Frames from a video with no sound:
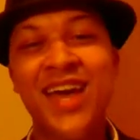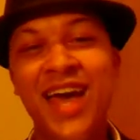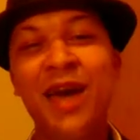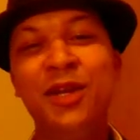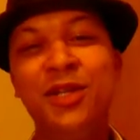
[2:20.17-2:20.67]

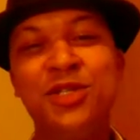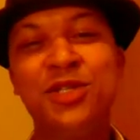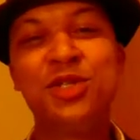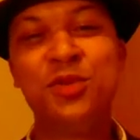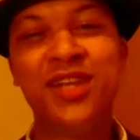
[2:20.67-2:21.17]
How did
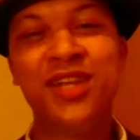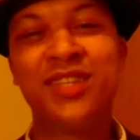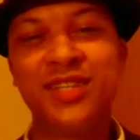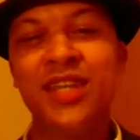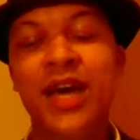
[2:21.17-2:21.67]

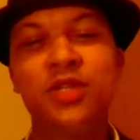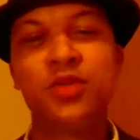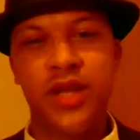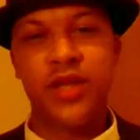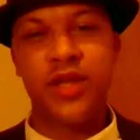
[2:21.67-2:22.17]
you like
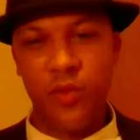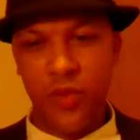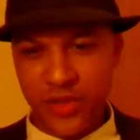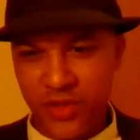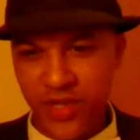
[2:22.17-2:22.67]
it? What did you think?